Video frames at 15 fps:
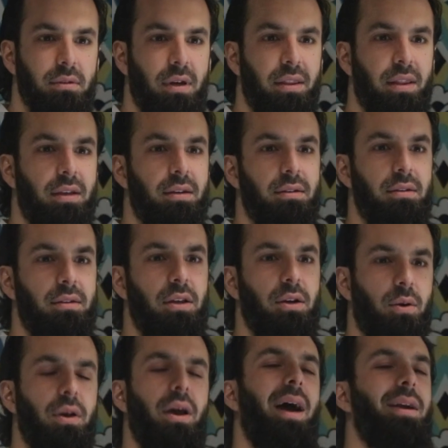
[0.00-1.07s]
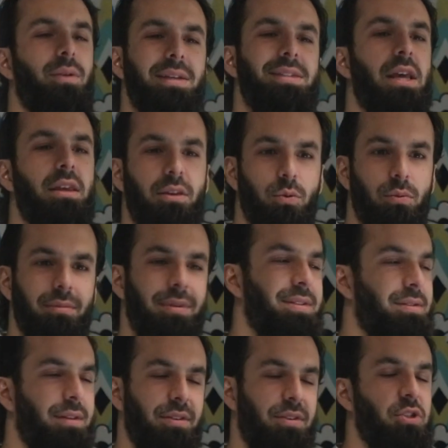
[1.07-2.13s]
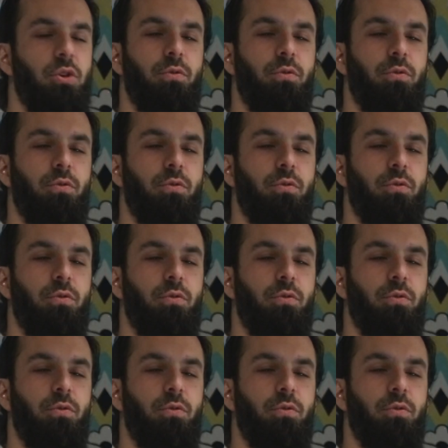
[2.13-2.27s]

And then, I don't know, let's say there's